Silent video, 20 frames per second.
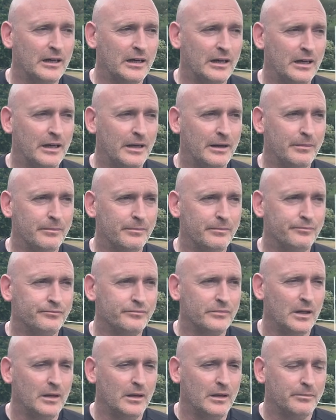Um,
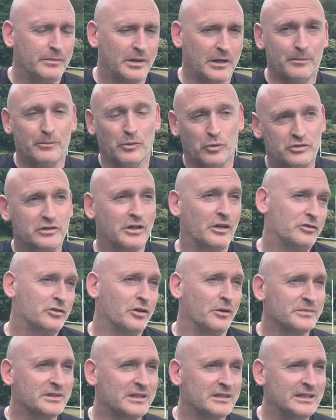but I'm also
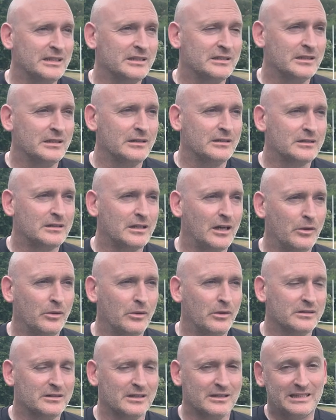Tom's assistant.
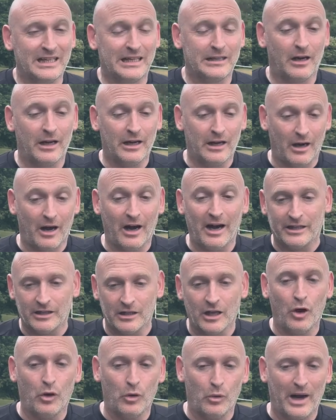So, as I said, I, I
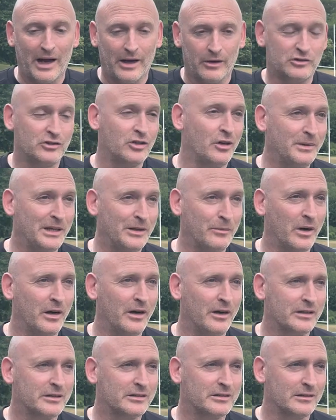know how Tommy
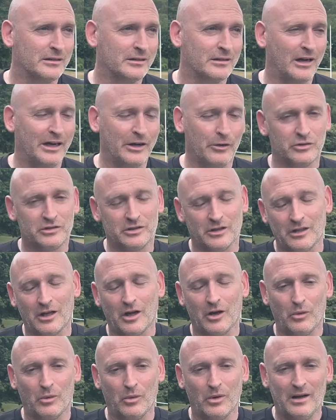works, and I also
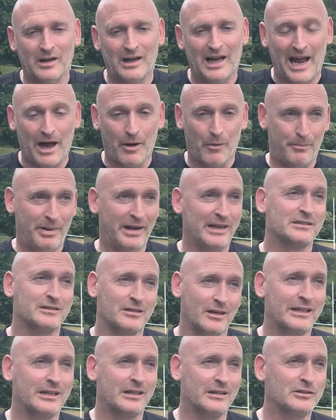know how best
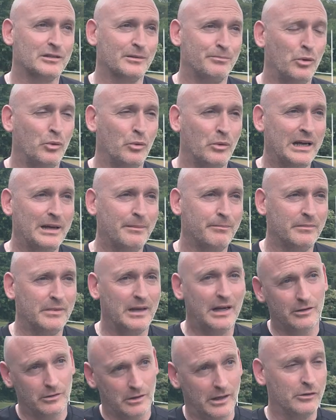I can support him,
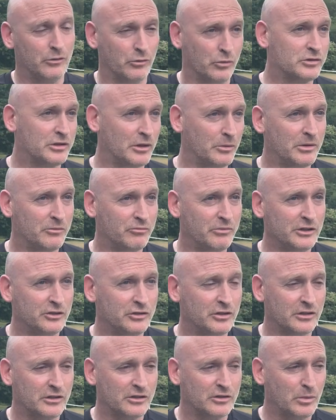and, and also with
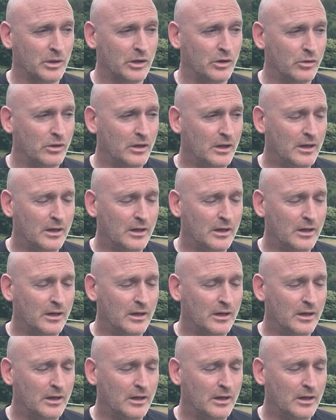Richard as well.